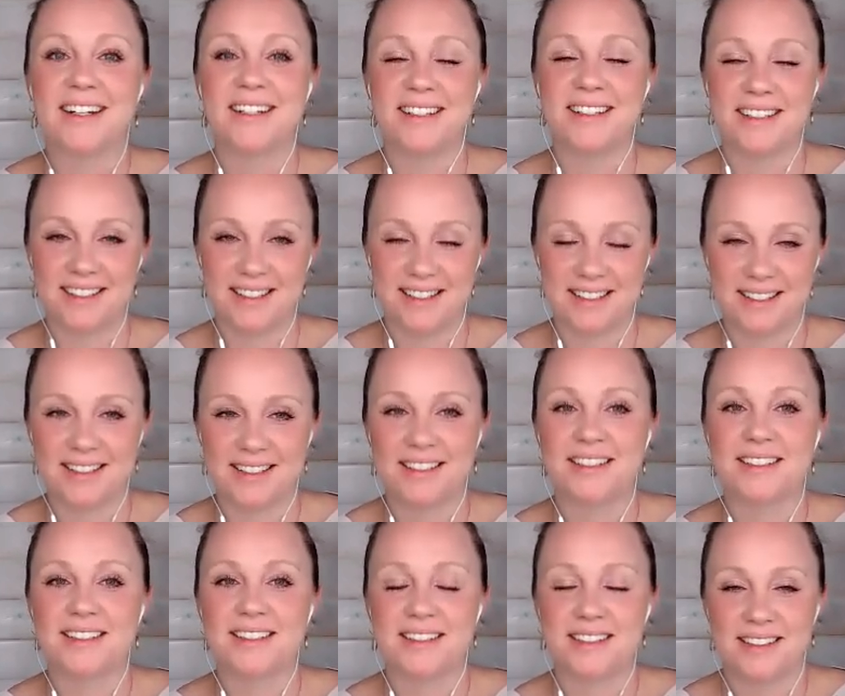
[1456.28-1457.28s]
and going into a
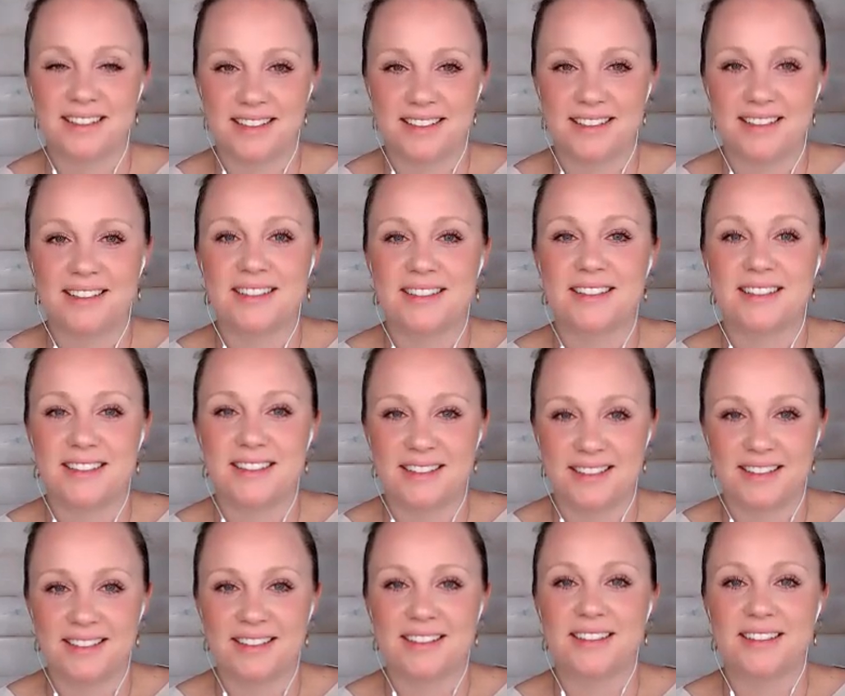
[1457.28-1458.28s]
tizzy,
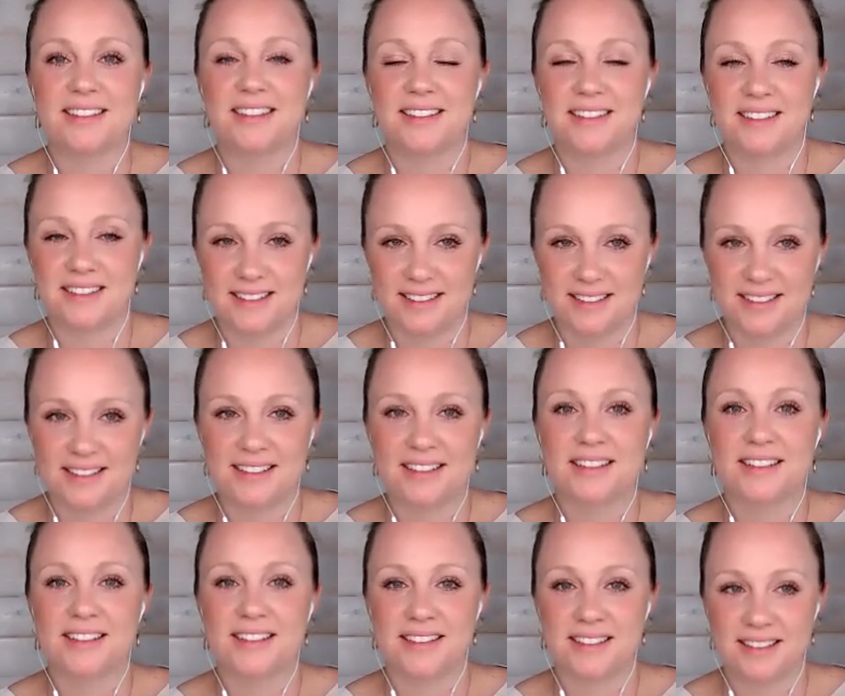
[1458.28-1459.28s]
take a moment, take a
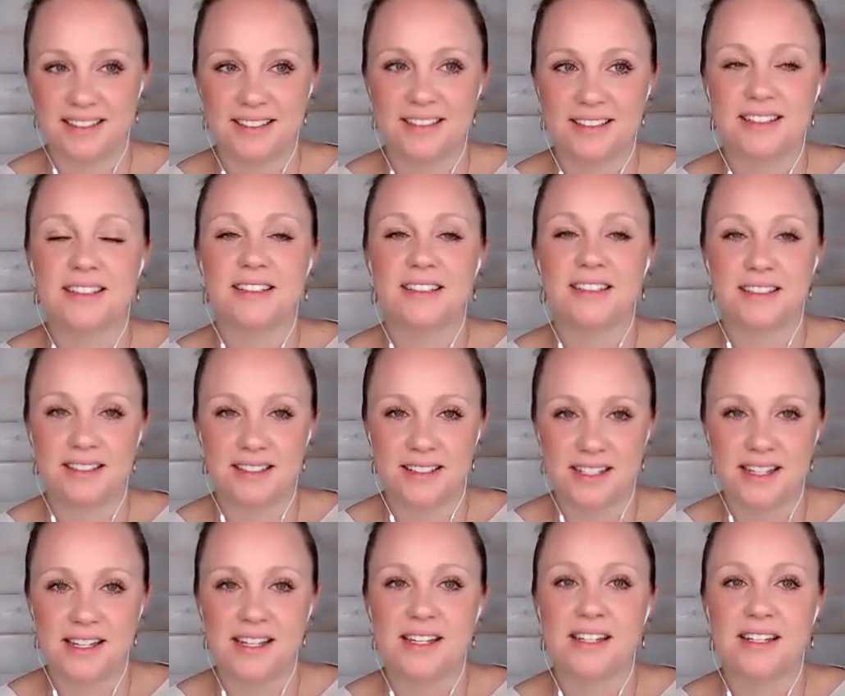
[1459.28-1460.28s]
breath.
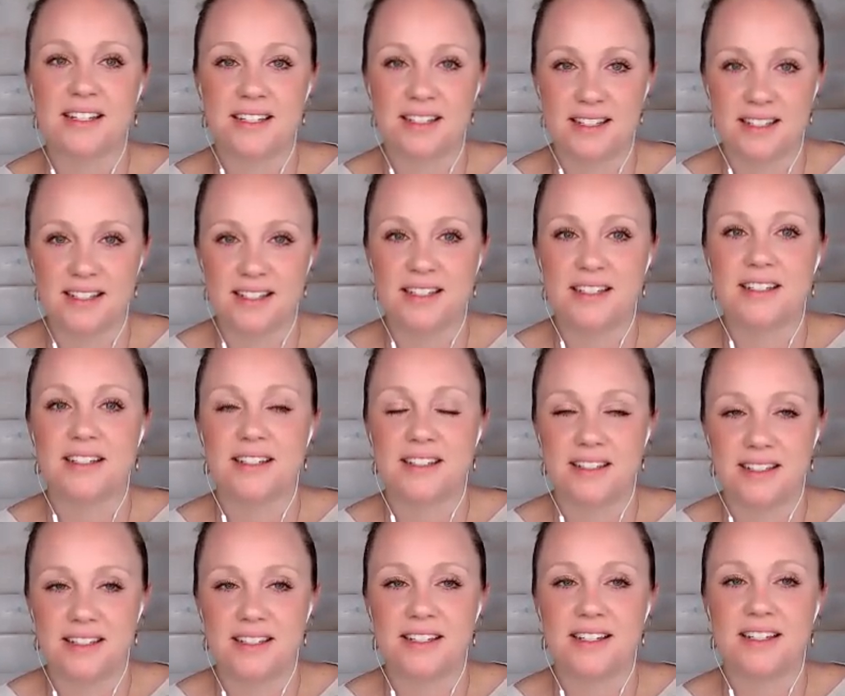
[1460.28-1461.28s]
It's going to be
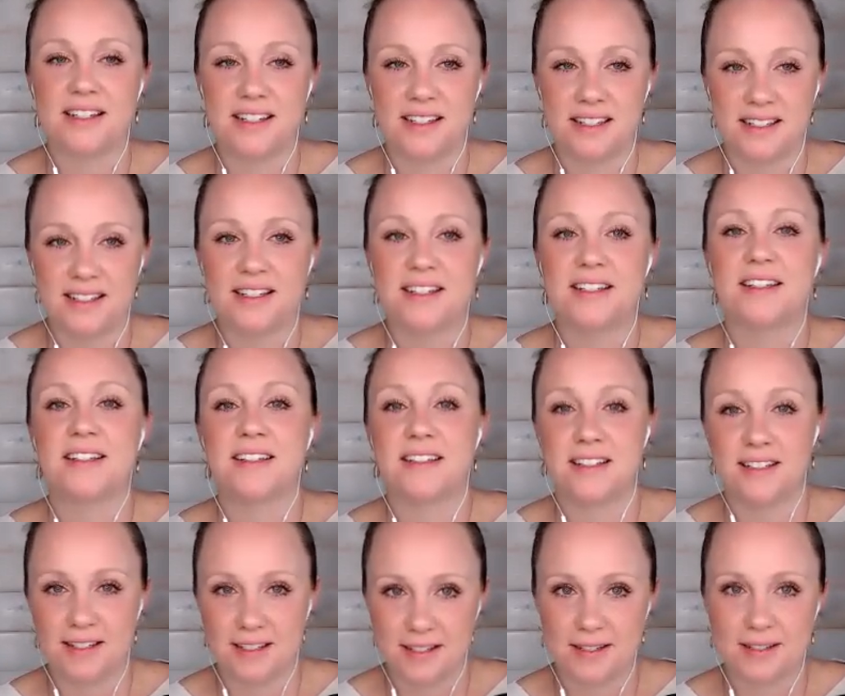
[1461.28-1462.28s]
okay. You
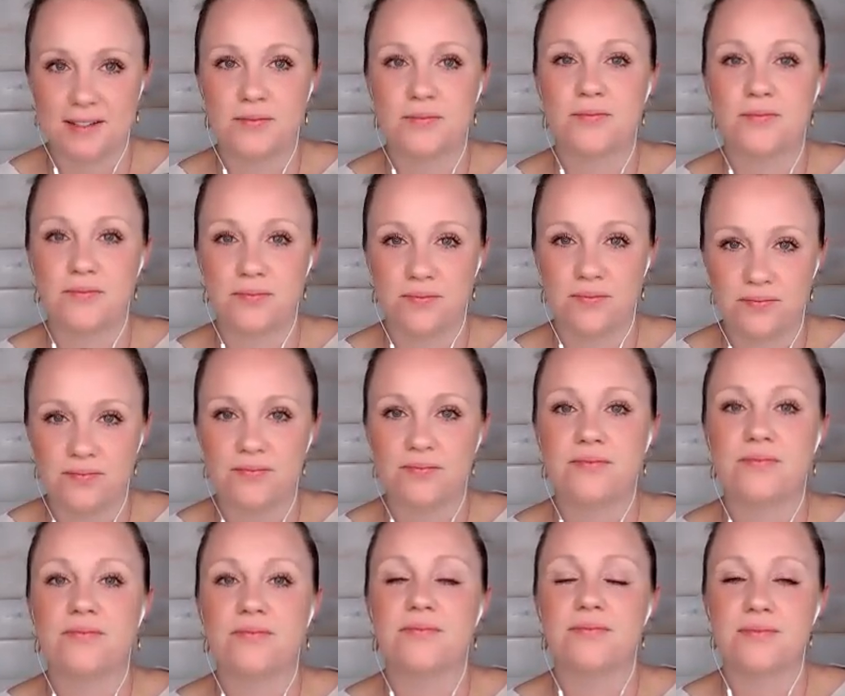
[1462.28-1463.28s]
have the
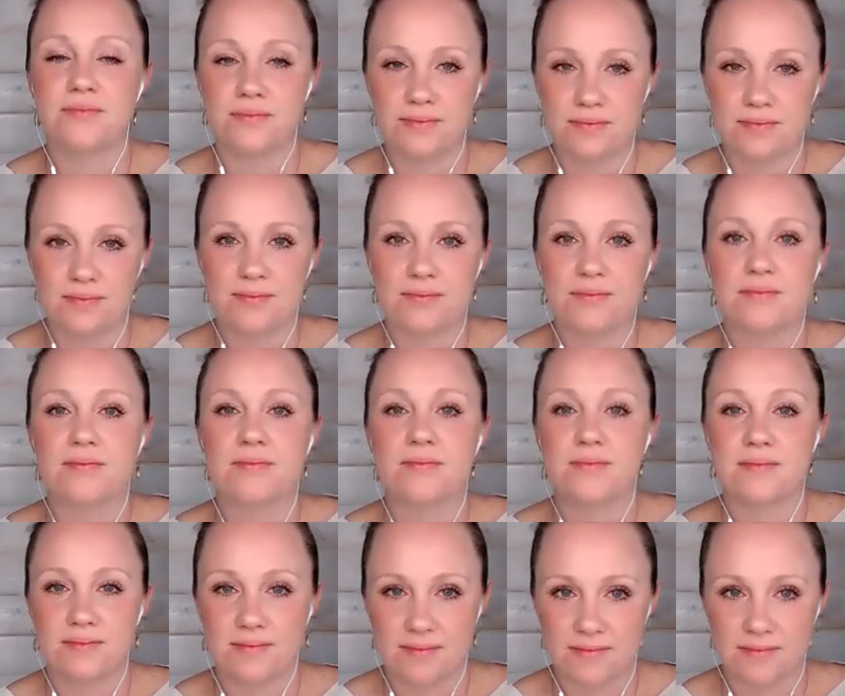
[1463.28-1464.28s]
awareness. Let's
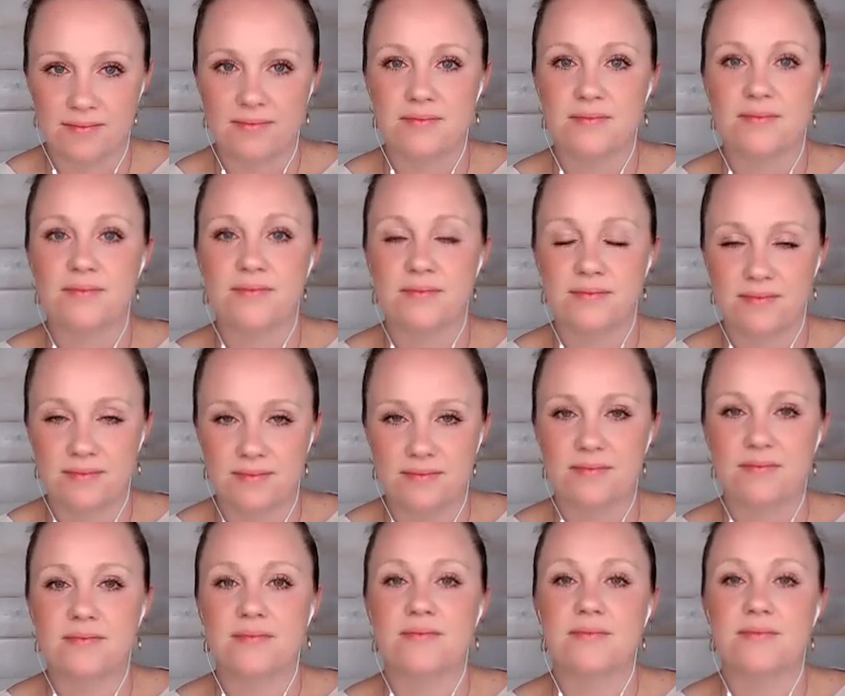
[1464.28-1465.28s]
then figure out how
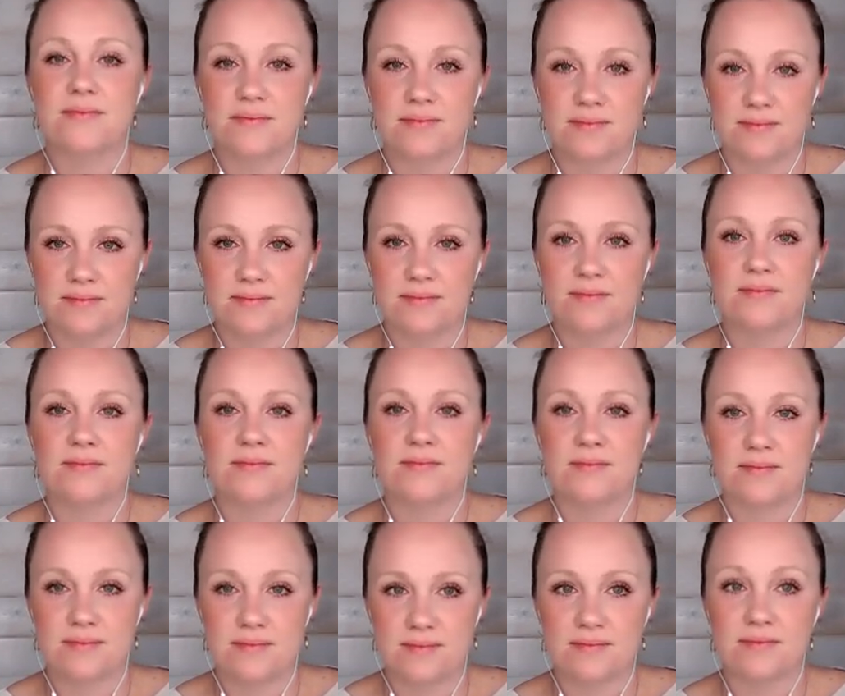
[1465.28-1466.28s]
to make the
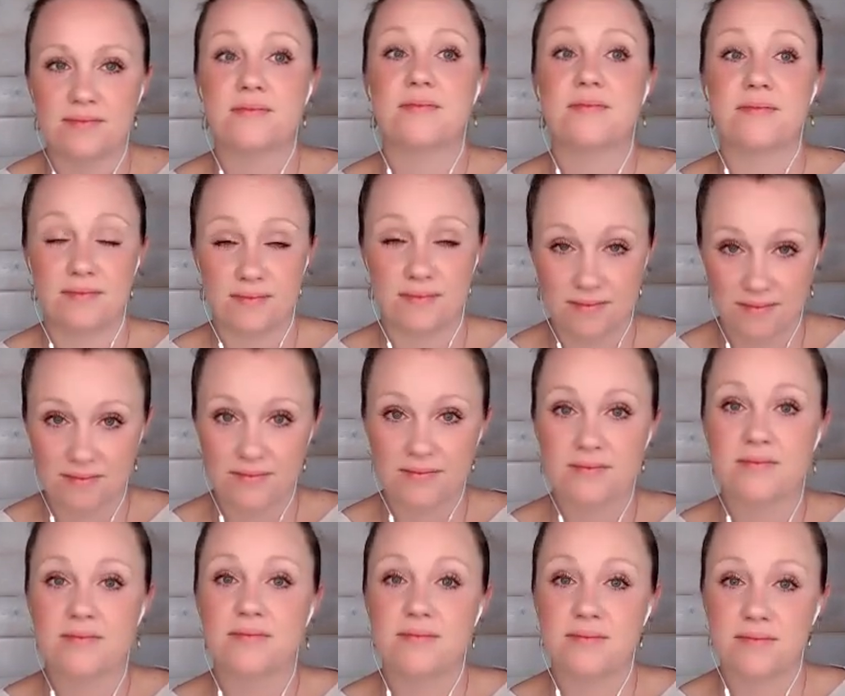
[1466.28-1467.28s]
changes, because at
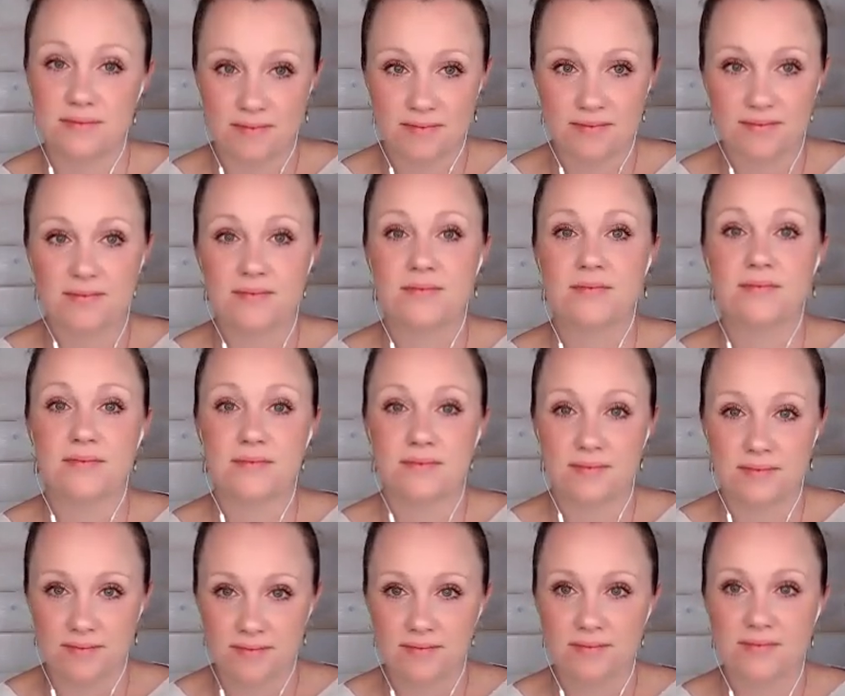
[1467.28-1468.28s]
the end of the day, your
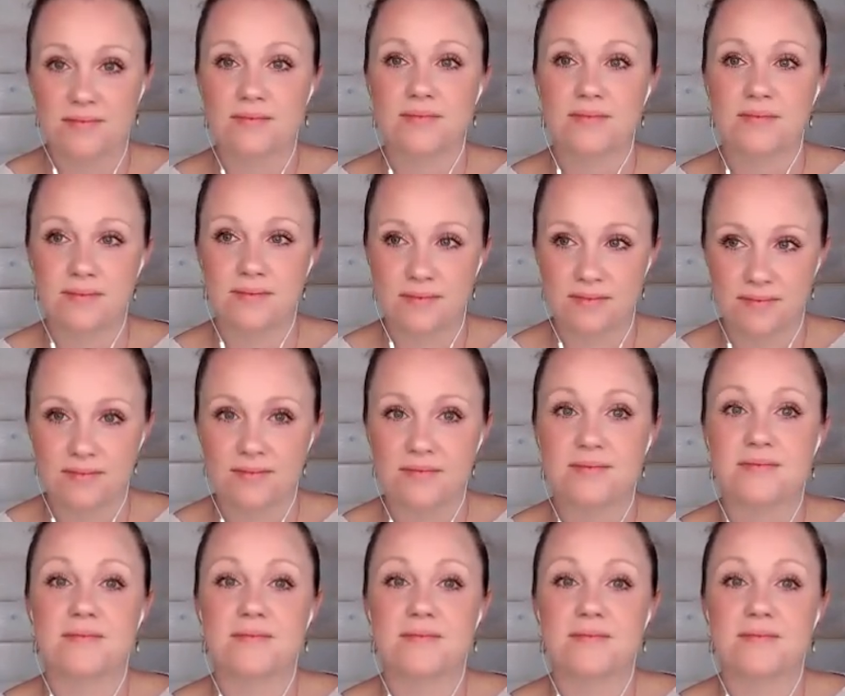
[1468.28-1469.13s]
intentions are good.